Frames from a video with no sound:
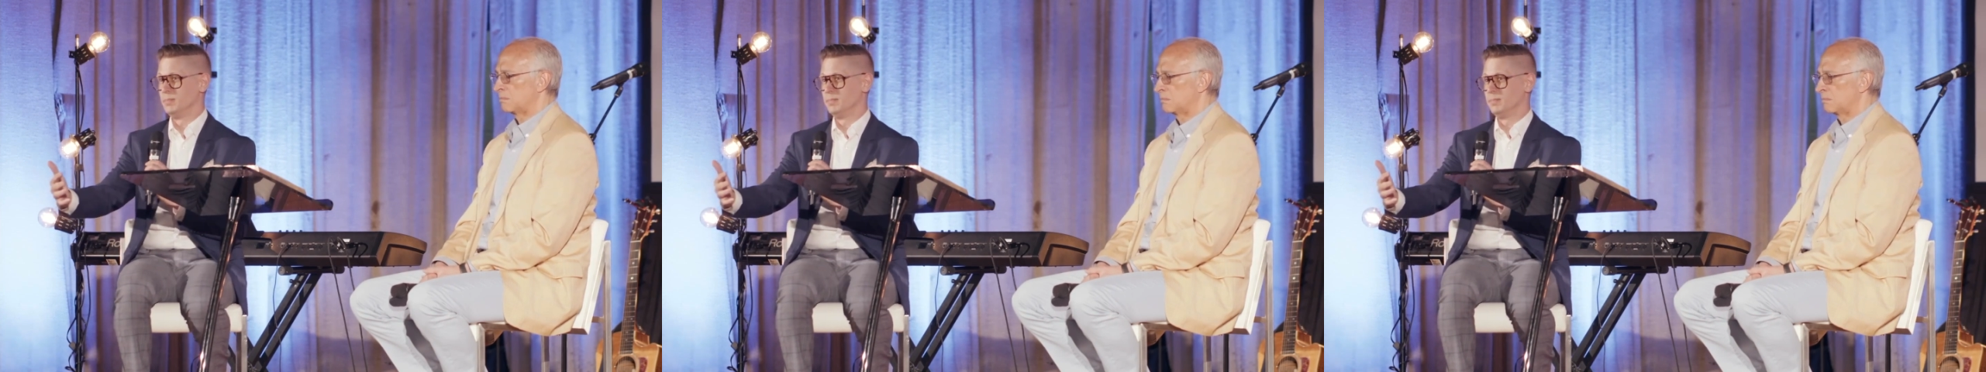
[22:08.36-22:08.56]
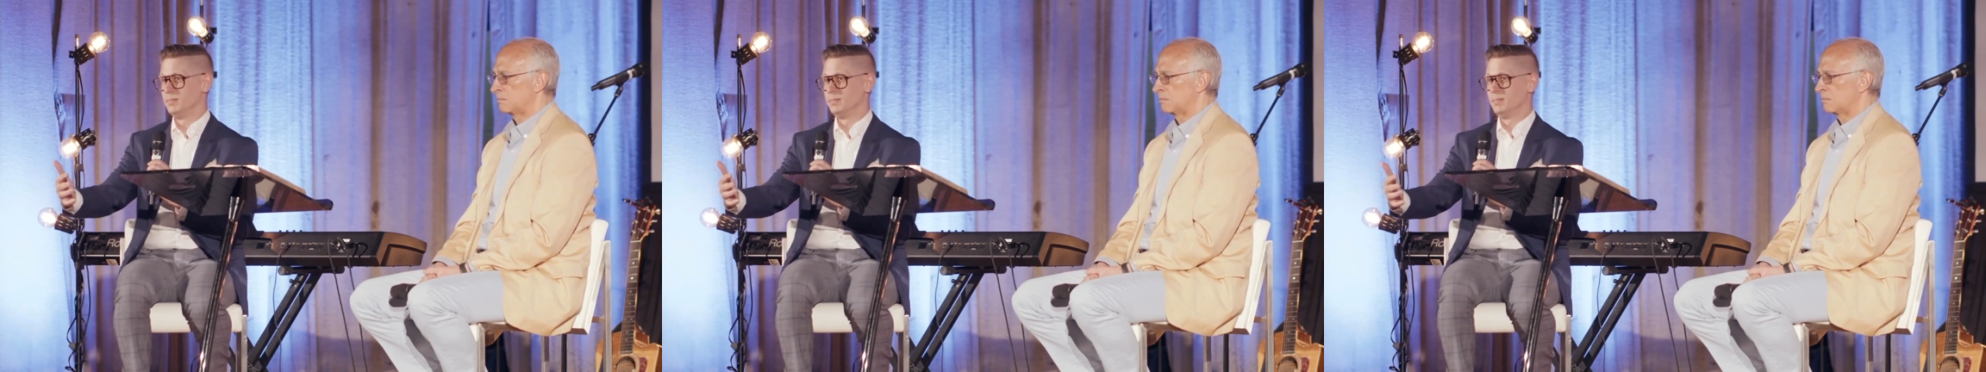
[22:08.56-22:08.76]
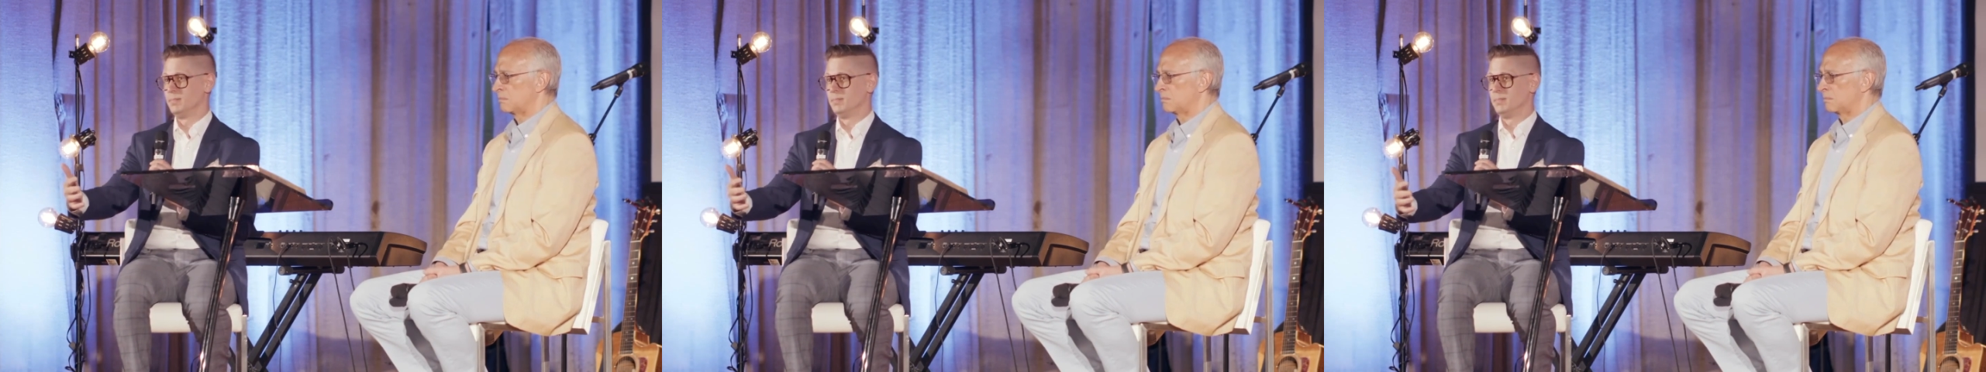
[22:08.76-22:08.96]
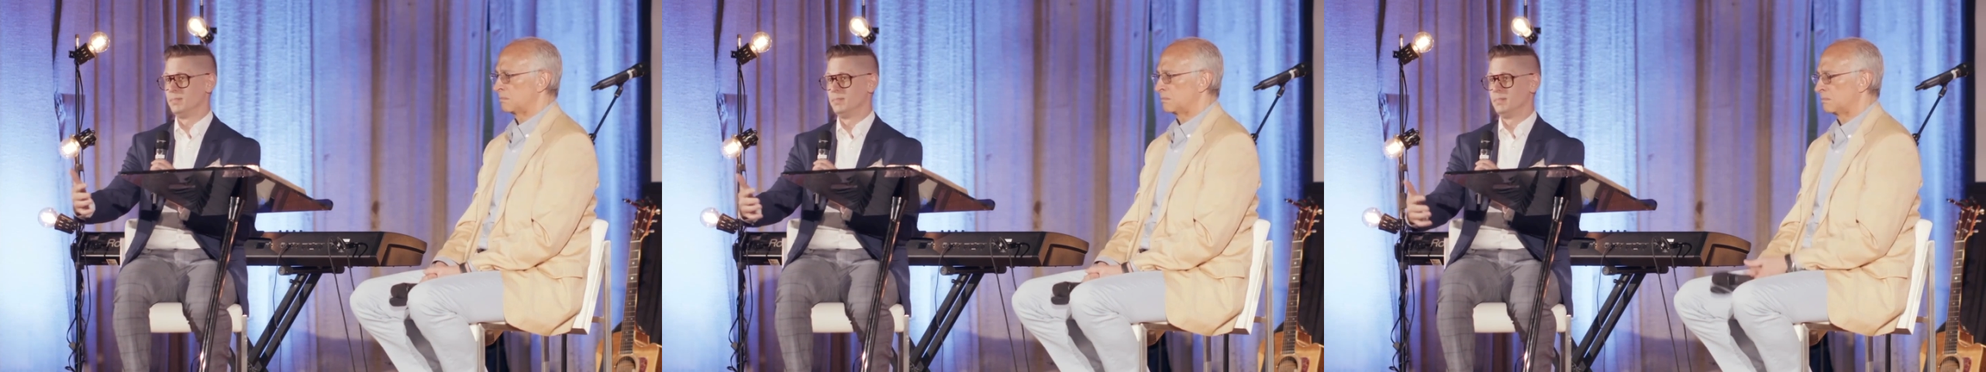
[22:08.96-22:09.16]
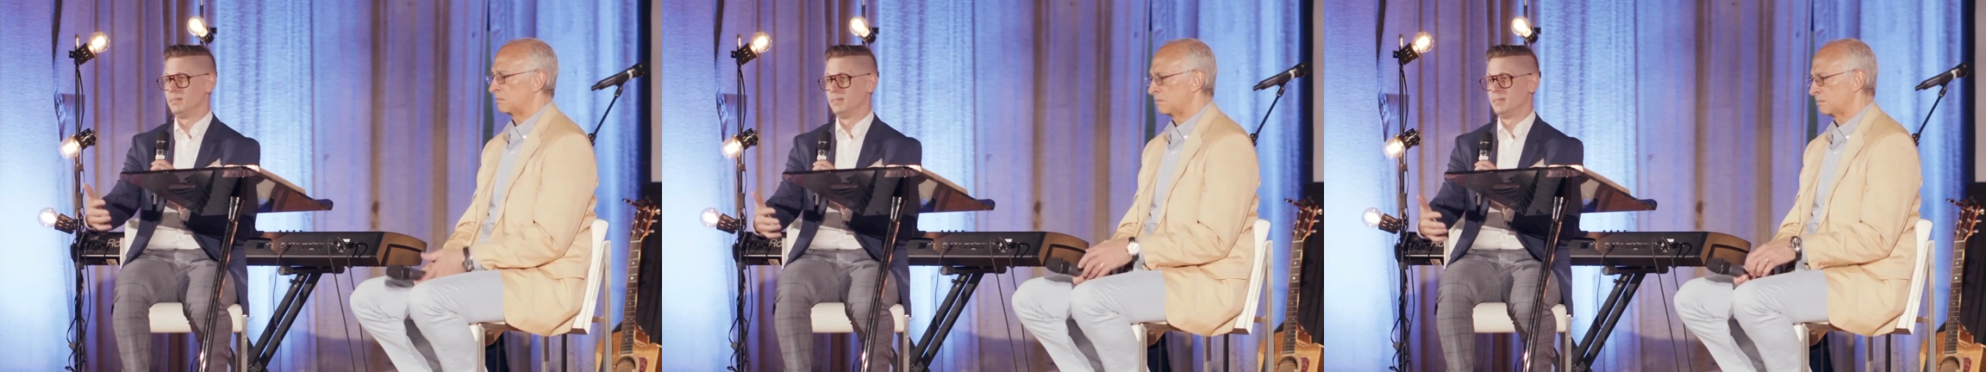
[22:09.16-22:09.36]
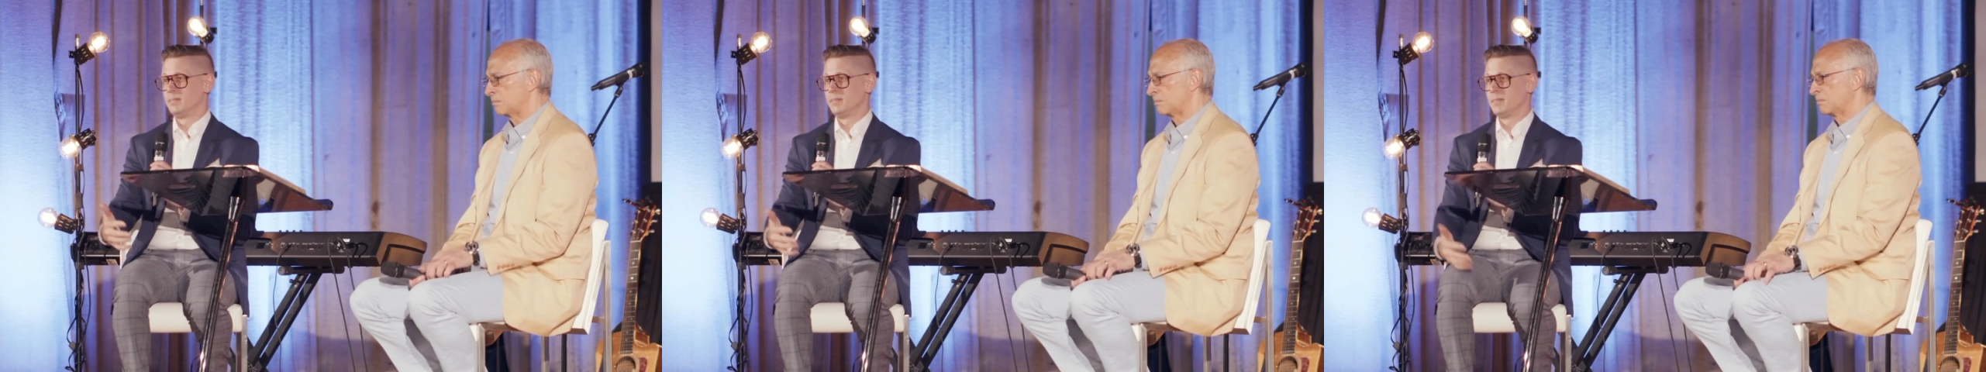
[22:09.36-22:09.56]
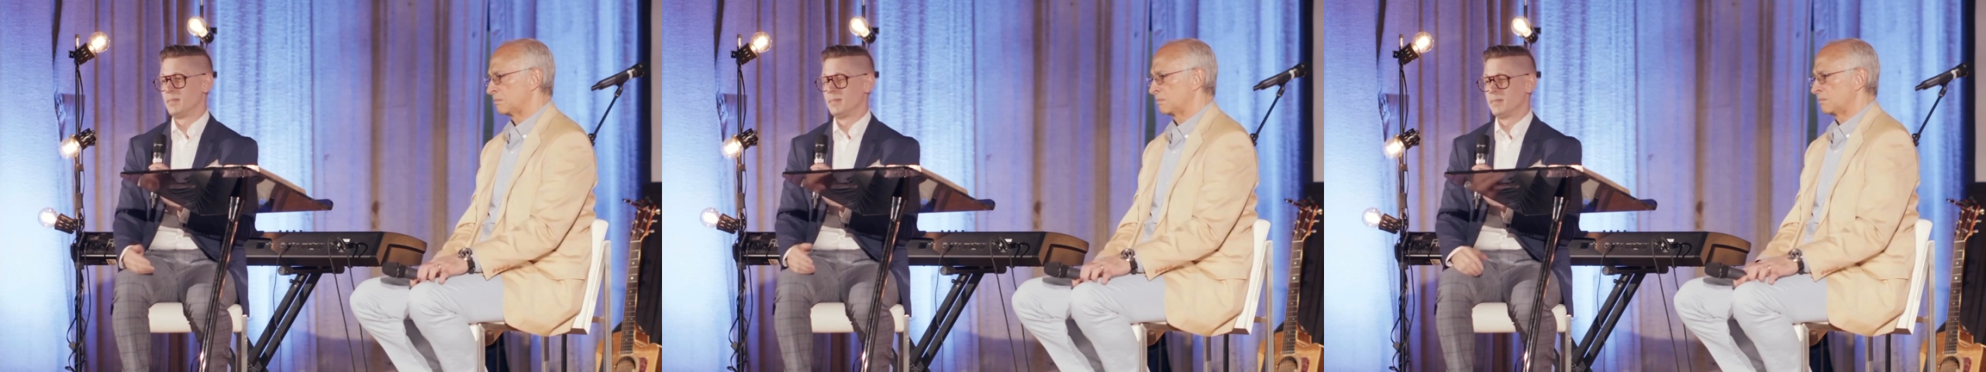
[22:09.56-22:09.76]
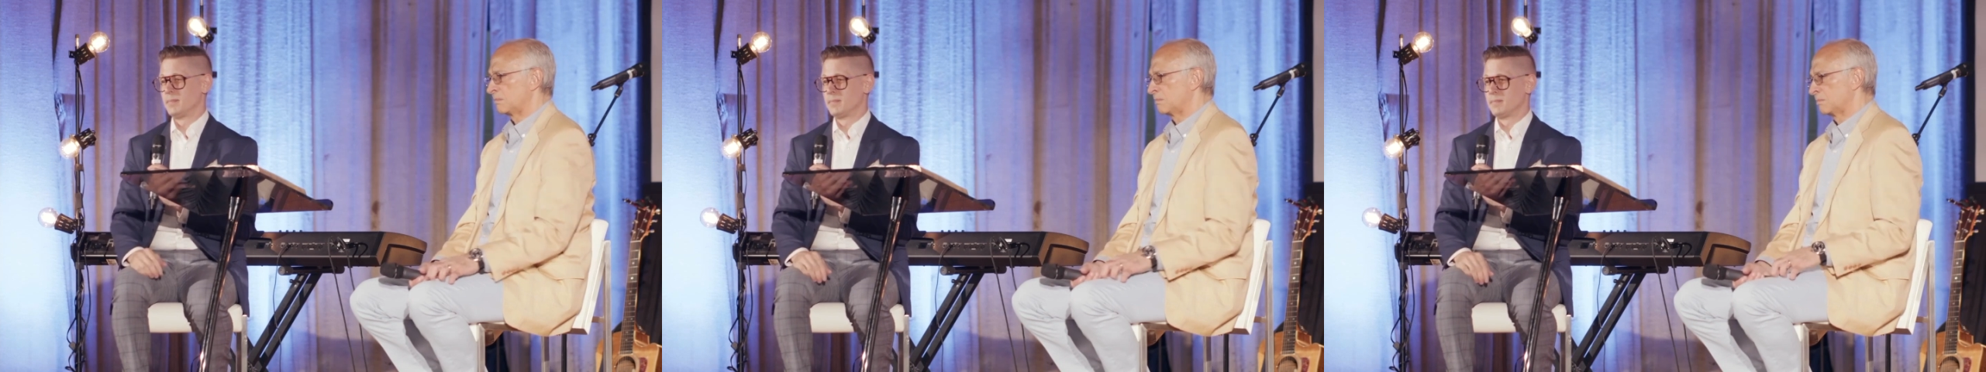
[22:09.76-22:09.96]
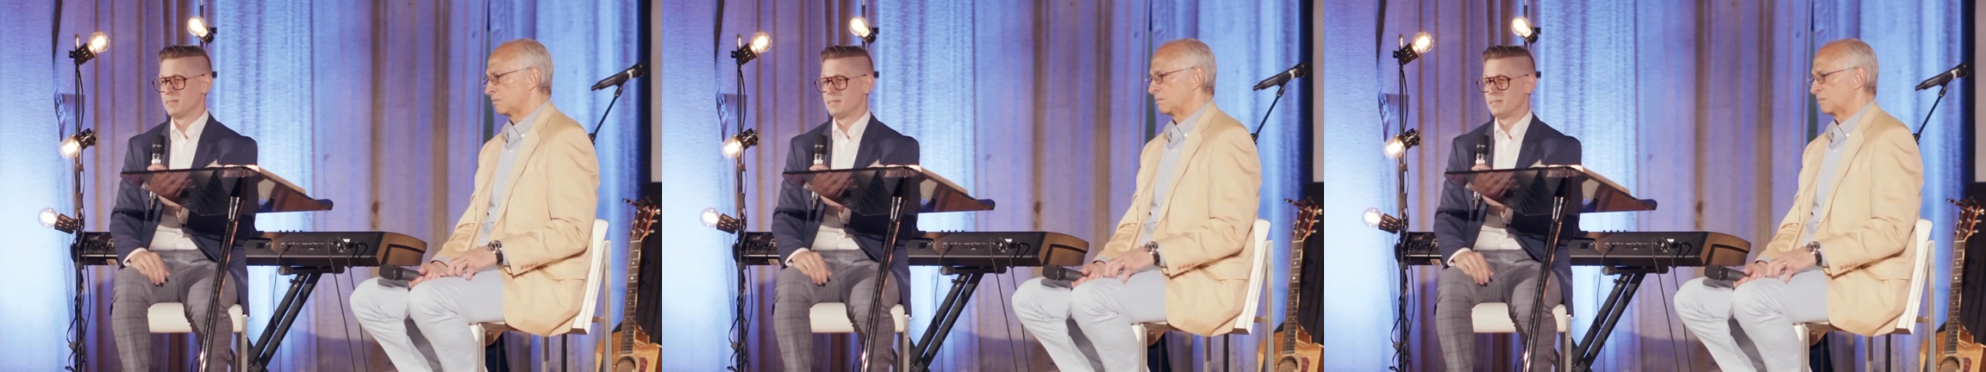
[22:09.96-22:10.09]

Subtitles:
(no one is talking)